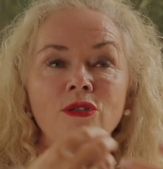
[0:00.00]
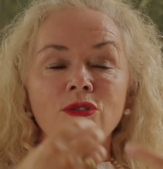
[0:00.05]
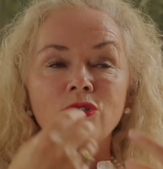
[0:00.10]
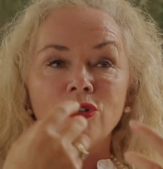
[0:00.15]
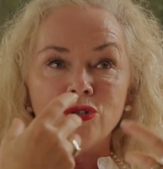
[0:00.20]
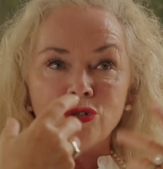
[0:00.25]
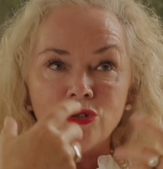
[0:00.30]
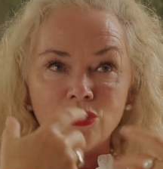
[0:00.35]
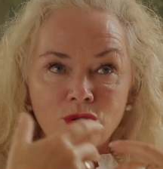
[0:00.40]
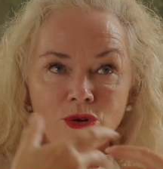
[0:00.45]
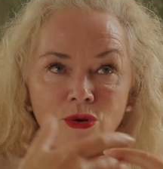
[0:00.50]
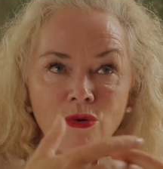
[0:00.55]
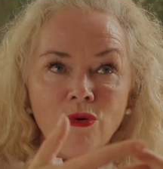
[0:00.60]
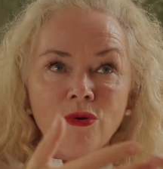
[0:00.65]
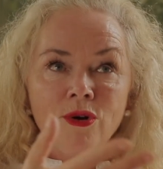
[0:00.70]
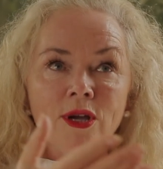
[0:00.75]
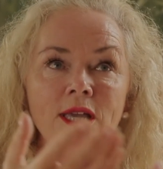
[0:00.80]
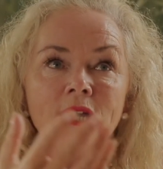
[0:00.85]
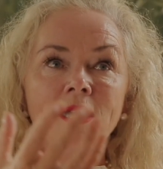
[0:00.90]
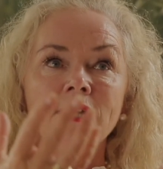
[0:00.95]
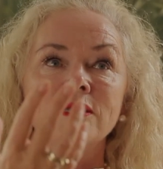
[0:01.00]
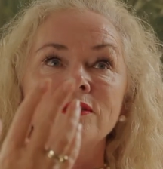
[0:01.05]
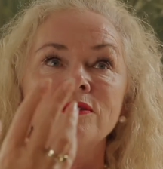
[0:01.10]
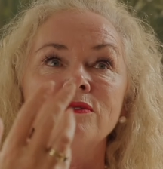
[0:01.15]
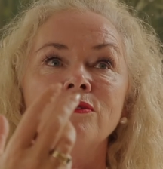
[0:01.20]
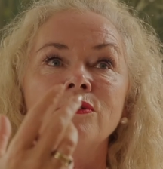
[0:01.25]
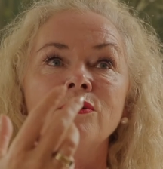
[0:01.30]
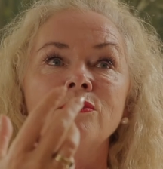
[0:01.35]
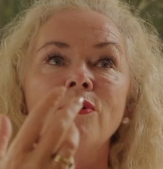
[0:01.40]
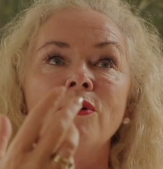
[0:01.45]
the talking us
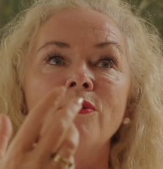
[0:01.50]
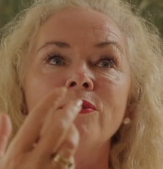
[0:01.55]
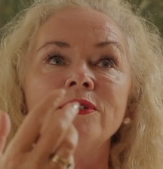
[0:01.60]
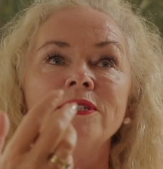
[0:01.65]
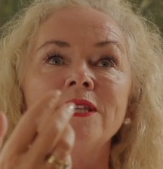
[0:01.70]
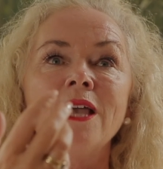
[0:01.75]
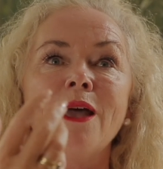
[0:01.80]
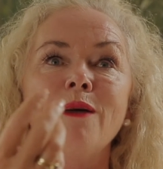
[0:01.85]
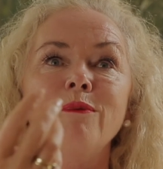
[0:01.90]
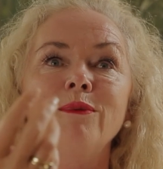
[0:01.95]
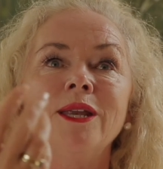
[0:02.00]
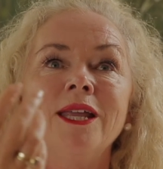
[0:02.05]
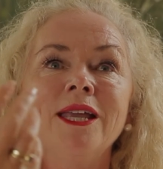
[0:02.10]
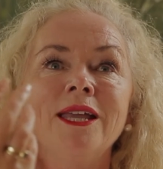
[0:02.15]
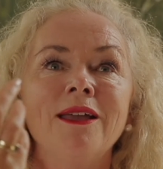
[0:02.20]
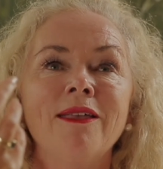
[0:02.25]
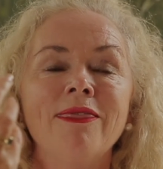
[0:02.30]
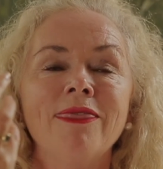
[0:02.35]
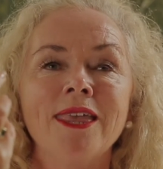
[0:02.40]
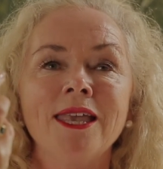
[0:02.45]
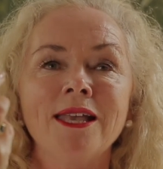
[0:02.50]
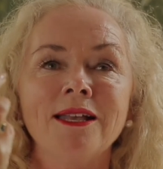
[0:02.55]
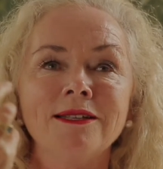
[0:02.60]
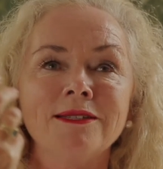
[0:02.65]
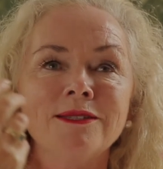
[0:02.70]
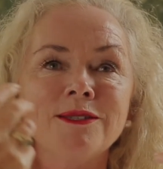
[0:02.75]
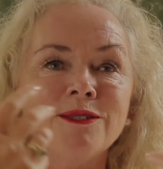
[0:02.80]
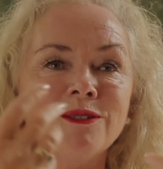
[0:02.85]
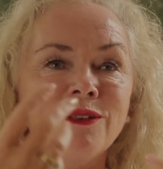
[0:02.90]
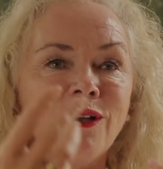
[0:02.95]
through what was happening, and the
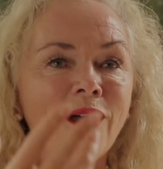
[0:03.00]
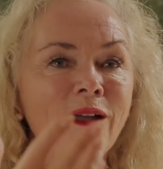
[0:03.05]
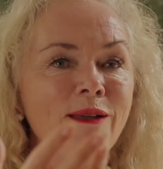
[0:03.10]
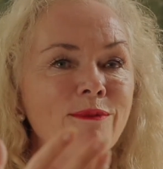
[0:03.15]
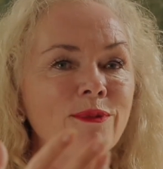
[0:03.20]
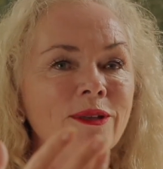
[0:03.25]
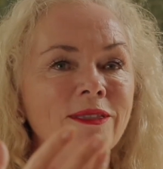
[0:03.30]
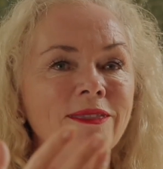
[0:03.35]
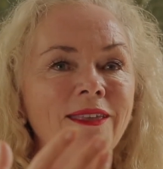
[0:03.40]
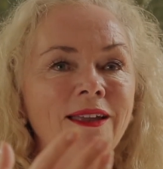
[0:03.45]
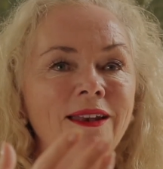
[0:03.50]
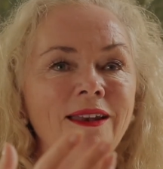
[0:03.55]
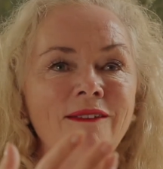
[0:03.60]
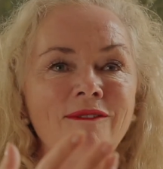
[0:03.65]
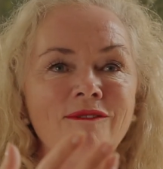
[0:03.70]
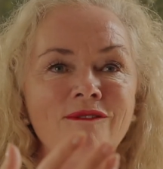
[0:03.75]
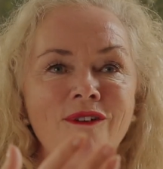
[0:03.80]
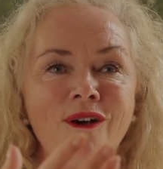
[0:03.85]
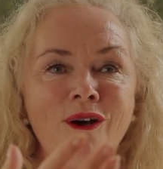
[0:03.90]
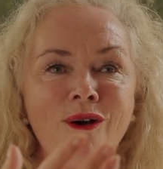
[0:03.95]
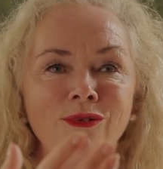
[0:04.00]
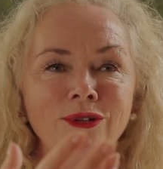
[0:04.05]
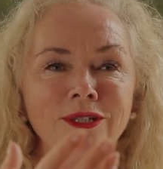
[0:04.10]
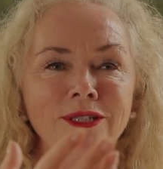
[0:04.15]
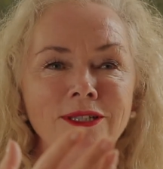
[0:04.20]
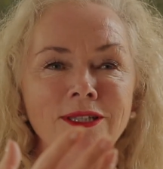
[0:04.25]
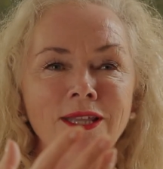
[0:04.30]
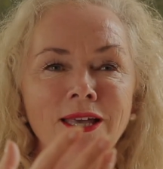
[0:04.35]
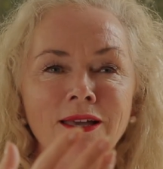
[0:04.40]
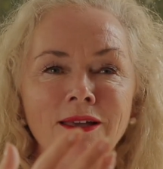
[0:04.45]
excitement that he felt,
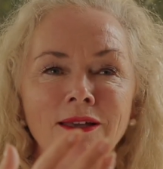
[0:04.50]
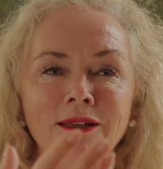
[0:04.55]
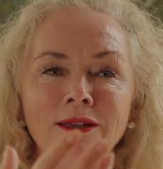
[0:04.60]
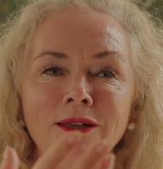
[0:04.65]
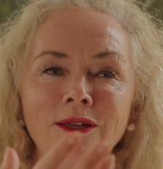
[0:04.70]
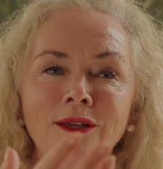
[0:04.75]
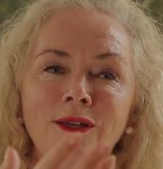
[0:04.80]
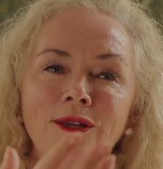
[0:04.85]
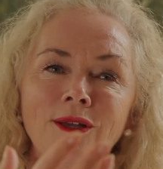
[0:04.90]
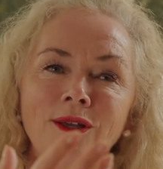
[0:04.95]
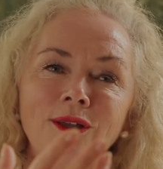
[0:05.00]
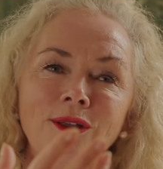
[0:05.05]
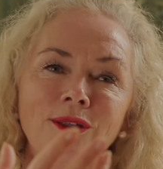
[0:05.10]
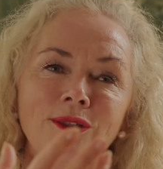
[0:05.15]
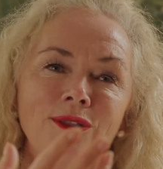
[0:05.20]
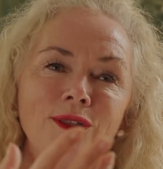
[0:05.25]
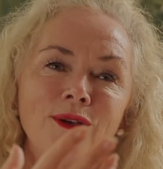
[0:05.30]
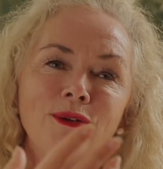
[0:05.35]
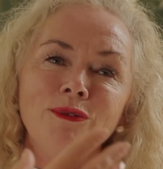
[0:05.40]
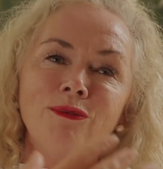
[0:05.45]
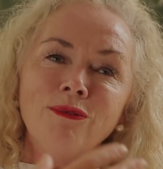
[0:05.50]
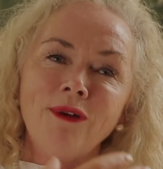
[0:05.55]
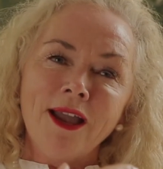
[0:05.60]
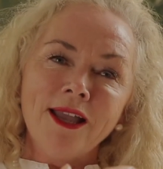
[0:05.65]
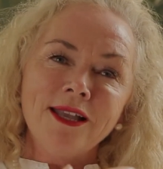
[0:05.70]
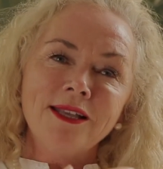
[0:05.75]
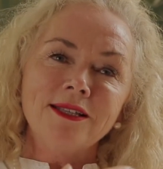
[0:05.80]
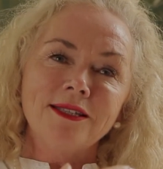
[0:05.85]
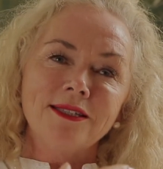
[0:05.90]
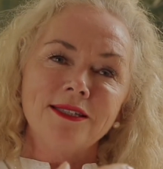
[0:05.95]
the
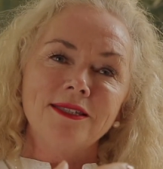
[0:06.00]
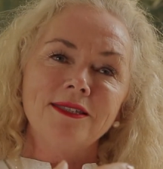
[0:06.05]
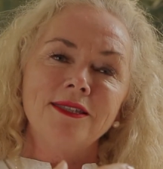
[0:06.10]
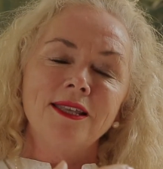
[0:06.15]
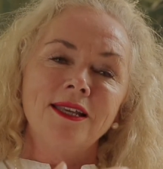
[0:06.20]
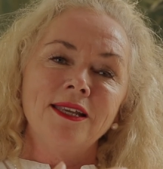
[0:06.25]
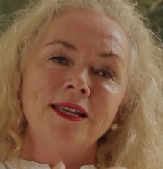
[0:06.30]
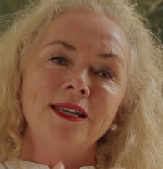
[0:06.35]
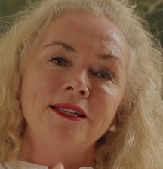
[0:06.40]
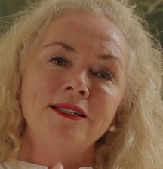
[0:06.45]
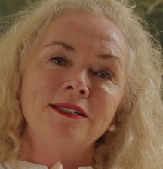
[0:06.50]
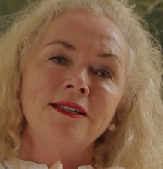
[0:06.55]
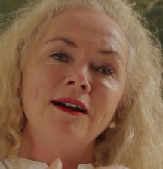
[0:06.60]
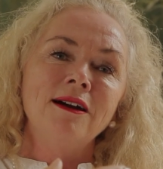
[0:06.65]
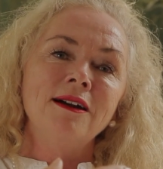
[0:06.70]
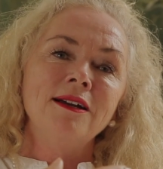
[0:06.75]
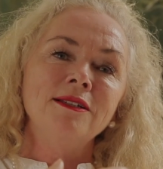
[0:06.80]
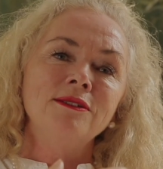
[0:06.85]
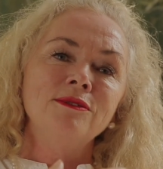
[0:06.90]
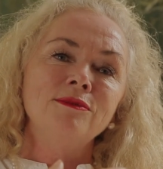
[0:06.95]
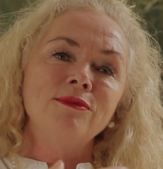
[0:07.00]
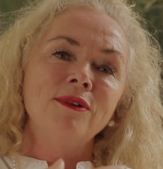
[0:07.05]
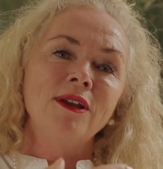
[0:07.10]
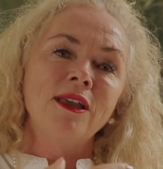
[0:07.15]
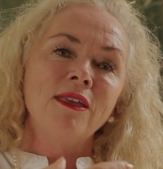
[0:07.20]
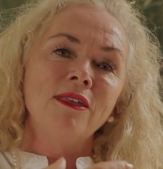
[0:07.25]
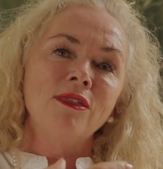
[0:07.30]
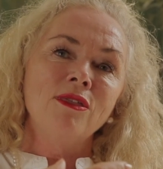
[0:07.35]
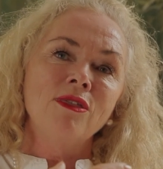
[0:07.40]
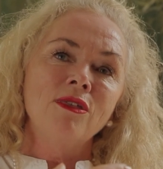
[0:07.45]
grace that he died
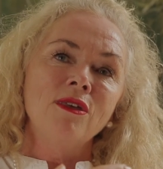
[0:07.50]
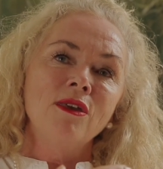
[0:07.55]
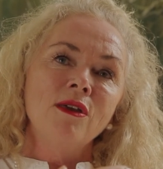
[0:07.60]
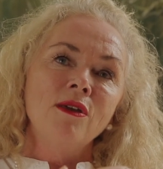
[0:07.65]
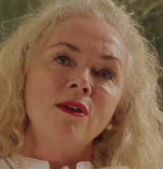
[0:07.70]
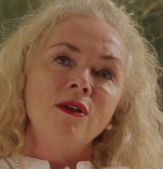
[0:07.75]
with,